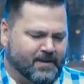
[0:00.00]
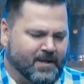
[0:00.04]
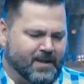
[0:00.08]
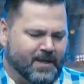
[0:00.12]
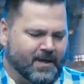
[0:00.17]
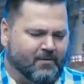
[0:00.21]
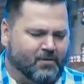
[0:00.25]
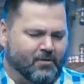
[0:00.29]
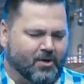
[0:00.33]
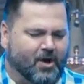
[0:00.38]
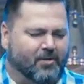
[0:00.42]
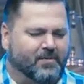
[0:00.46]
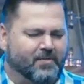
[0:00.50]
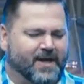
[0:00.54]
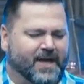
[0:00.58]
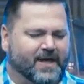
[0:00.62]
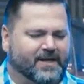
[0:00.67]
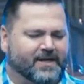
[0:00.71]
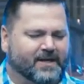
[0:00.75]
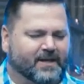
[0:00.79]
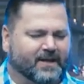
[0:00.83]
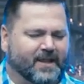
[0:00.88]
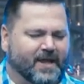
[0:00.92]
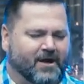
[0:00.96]
And we all began
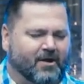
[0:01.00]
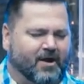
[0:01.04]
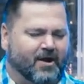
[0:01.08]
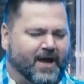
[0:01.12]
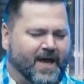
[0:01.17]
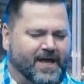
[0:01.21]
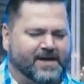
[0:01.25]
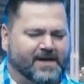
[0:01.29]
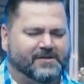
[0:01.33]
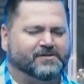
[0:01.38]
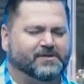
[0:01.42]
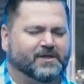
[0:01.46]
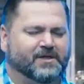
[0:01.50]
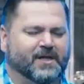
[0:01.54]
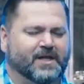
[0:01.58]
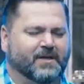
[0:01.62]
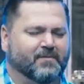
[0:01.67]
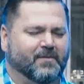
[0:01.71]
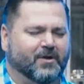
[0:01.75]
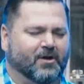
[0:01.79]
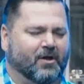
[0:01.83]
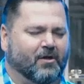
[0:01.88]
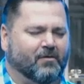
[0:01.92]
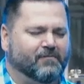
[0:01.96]
to lay our hands on him,
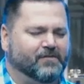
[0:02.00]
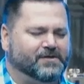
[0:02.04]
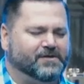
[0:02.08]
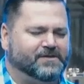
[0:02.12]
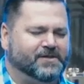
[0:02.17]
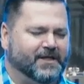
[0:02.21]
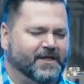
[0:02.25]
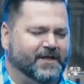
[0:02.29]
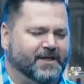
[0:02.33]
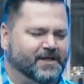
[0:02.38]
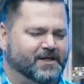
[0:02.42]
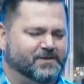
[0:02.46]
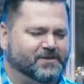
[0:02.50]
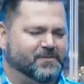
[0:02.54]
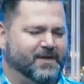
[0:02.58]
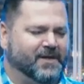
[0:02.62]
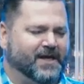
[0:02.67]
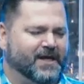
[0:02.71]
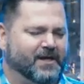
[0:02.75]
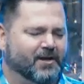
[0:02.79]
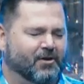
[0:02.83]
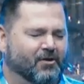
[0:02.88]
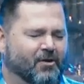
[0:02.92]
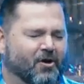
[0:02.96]
and all of a sudden he just
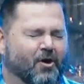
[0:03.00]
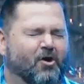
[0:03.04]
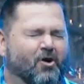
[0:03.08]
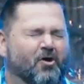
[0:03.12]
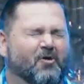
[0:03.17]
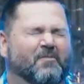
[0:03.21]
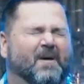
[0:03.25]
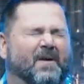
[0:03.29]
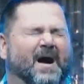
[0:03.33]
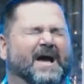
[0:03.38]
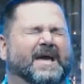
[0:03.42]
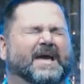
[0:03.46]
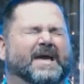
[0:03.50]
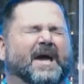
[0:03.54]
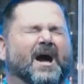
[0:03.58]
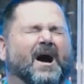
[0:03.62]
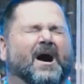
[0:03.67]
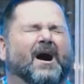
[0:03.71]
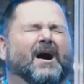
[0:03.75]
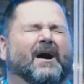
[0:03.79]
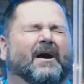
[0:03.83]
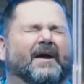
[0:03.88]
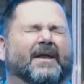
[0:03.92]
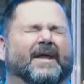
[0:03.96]
began to go, Oh my
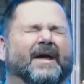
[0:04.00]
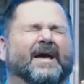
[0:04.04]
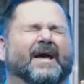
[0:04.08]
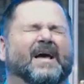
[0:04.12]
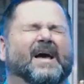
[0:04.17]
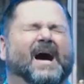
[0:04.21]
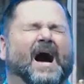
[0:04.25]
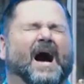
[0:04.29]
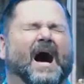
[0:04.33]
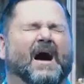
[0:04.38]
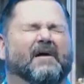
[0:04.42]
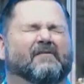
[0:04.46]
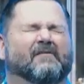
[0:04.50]
God, I